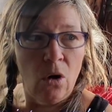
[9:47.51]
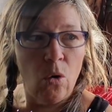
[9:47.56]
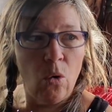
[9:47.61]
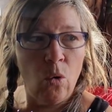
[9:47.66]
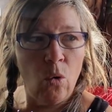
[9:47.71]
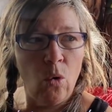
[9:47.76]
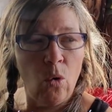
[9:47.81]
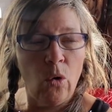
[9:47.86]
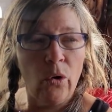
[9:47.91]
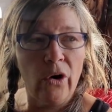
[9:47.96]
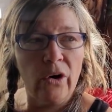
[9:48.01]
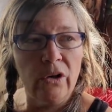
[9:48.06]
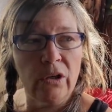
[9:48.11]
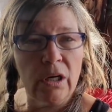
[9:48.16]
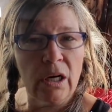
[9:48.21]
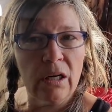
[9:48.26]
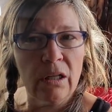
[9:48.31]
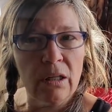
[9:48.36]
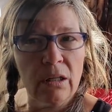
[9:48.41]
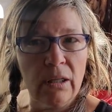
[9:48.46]
or
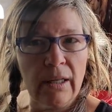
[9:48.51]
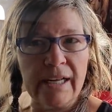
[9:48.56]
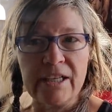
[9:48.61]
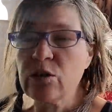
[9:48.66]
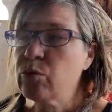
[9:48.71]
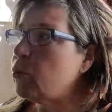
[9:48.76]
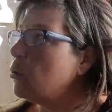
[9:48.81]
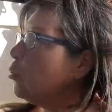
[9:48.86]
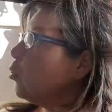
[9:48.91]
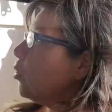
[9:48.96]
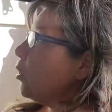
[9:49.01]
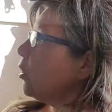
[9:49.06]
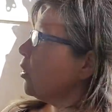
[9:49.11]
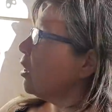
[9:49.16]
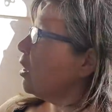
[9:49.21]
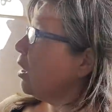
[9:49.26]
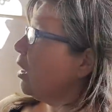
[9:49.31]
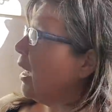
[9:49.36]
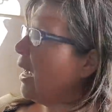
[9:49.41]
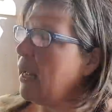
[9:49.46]
none of the lights would
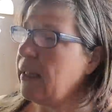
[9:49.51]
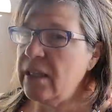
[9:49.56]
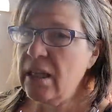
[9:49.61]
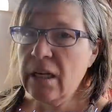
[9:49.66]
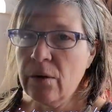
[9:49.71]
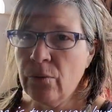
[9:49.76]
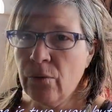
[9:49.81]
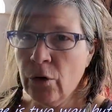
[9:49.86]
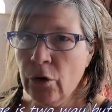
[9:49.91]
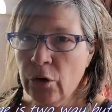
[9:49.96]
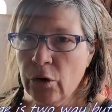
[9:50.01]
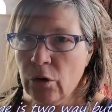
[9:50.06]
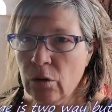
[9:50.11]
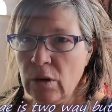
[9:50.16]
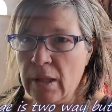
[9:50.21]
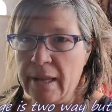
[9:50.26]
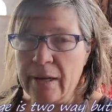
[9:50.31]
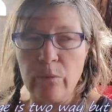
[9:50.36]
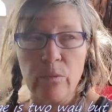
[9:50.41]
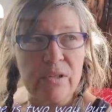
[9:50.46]
work and the inverter
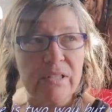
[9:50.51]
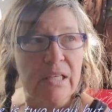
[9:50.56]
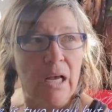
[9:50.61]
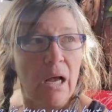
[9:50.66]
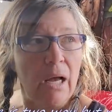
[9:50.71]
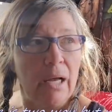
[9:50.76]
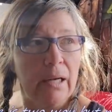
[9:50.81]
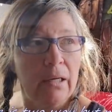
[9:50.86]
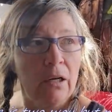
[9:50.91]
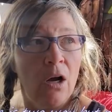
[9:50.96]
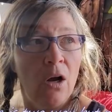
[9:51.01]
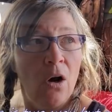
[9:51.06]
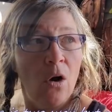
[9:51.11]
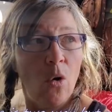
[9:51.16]
light was on,